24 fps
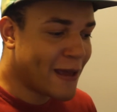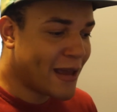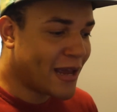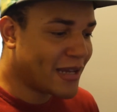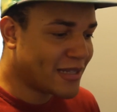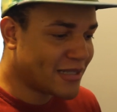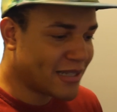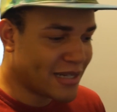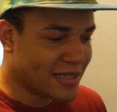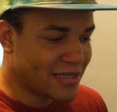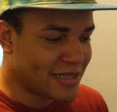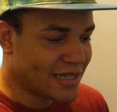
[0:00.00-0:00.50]

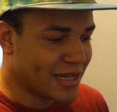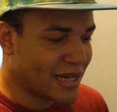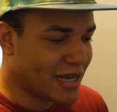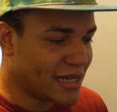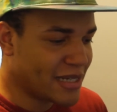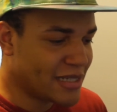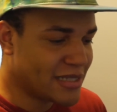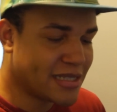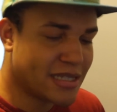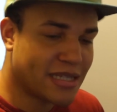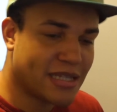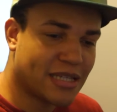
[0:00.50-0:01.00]
excited to get
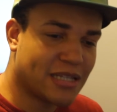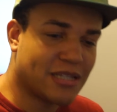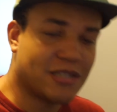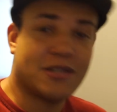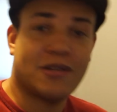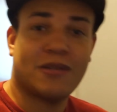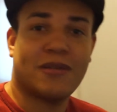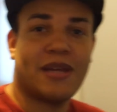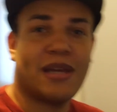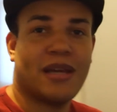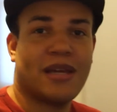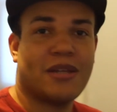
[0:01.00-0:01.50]
into this,
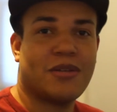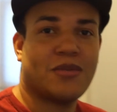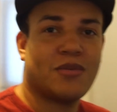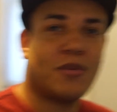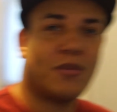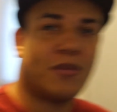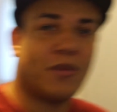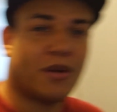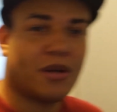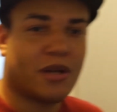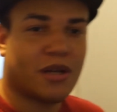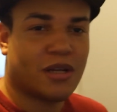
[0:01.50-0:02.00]
so that is
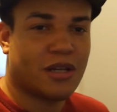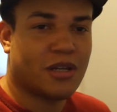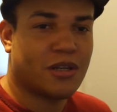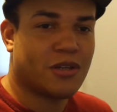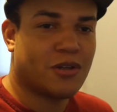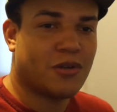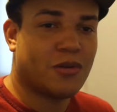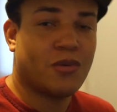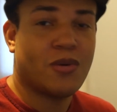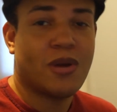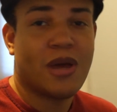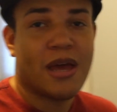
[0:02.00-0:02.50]
what we're gonna
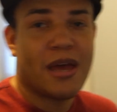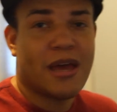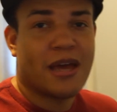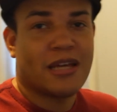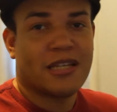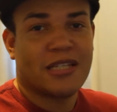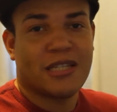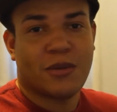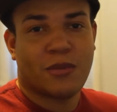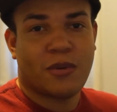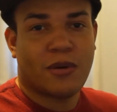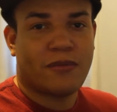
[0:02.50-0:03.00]
do.
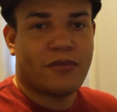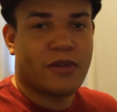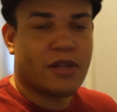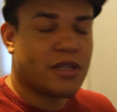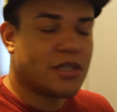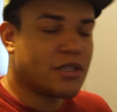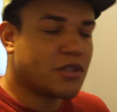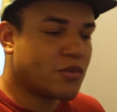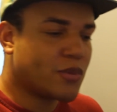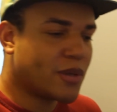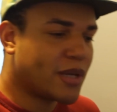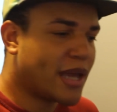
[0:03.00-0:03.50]
See what
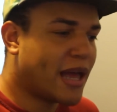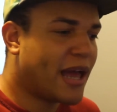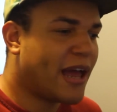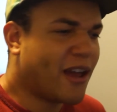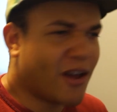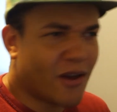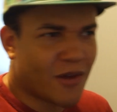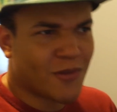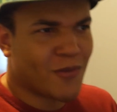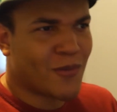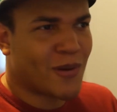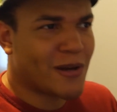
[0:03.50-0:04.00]
villains we
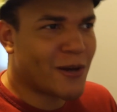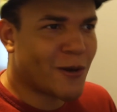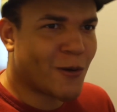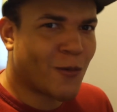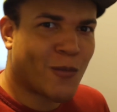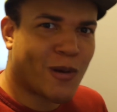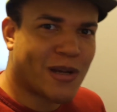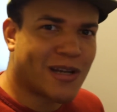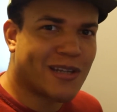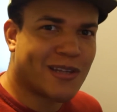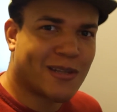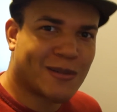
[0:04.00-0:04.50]
got, although I know
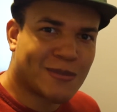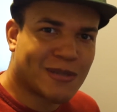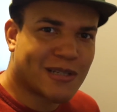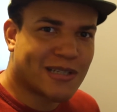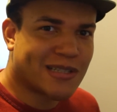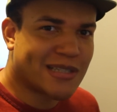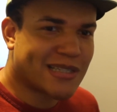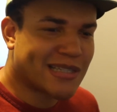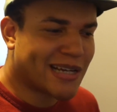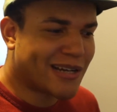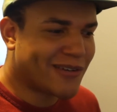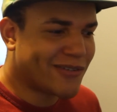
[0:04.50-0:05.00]
one of them because
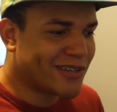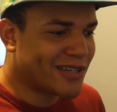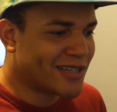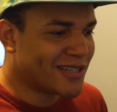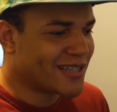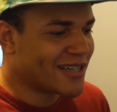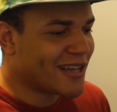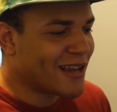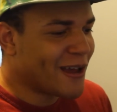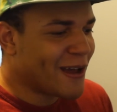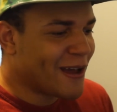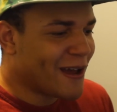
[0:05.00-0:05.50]
it's
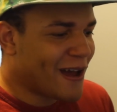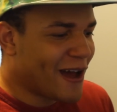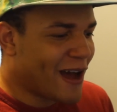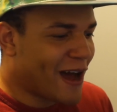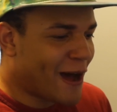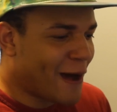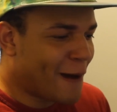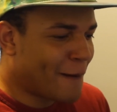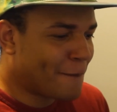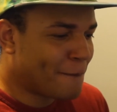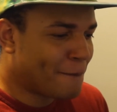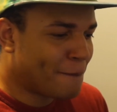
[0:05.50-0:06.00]
obvious.
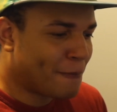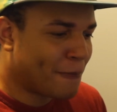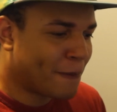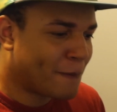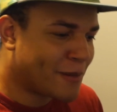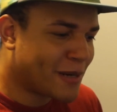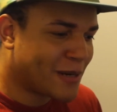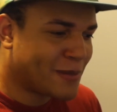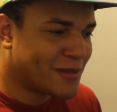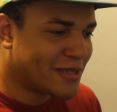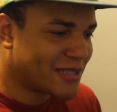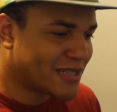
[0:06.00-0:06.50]

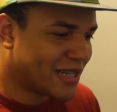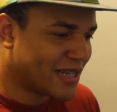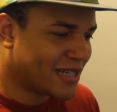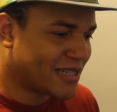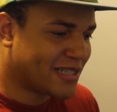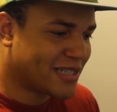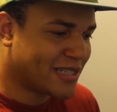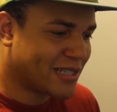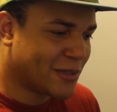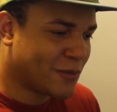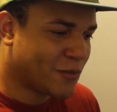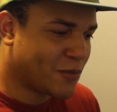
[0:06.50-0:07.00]
But I'm excited
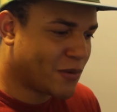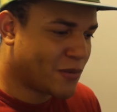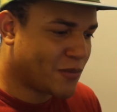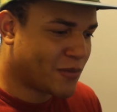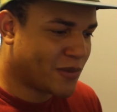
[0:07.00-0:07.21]
to see what